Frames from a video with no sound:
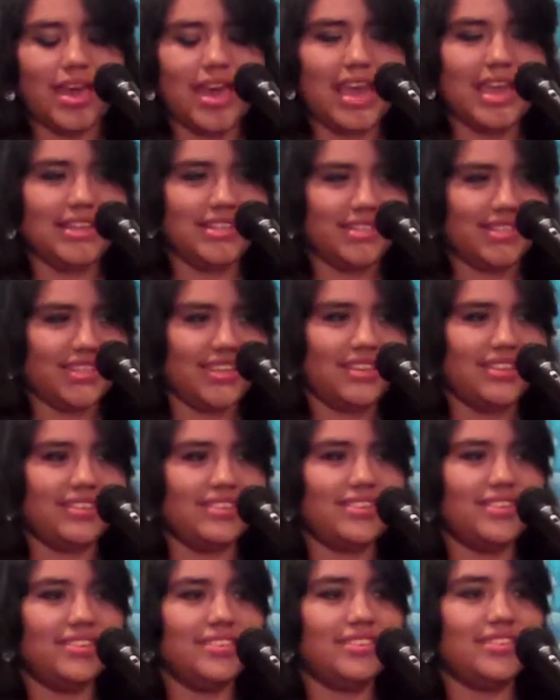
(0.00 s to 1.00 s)
18,
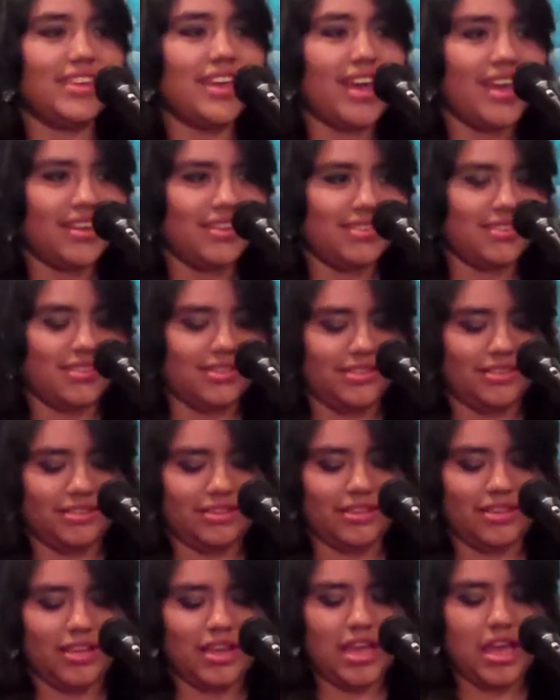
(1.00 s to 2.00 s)
yes,
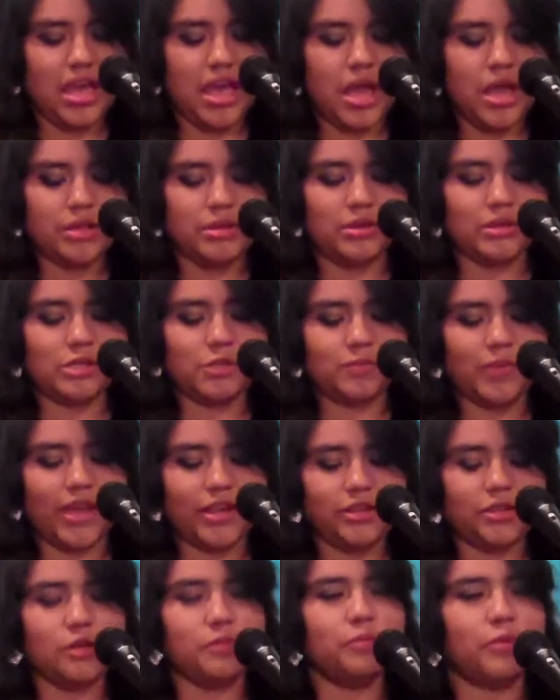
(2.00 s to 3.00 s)
you
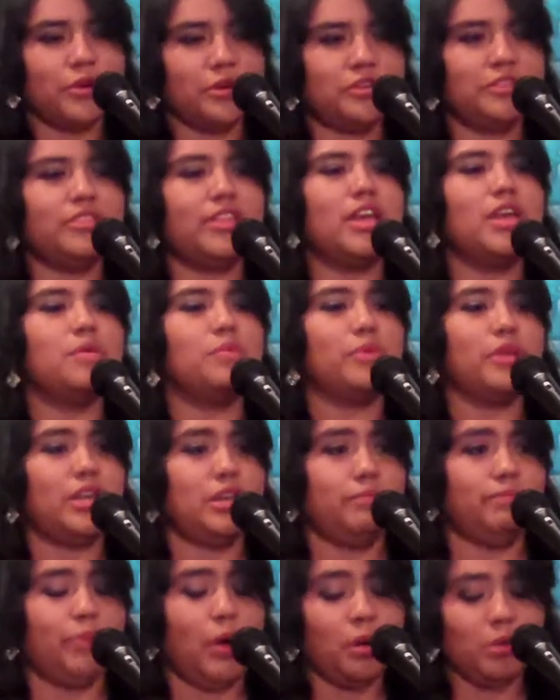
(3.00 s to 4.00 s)
spent your birthday
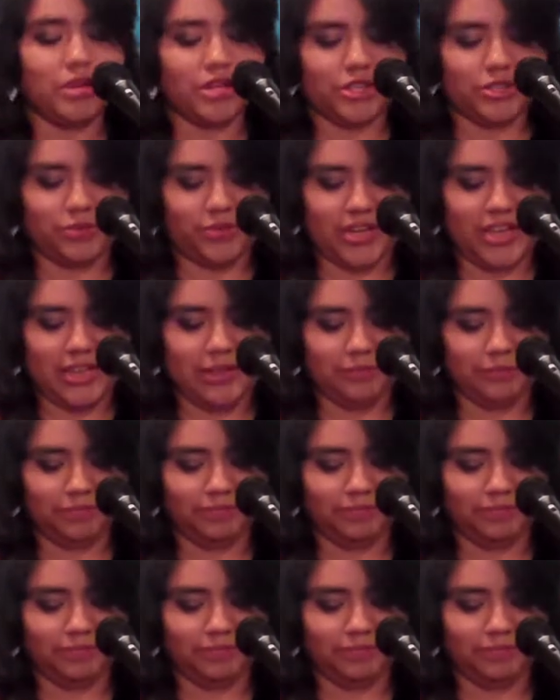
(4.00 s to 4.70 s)
reading poetry.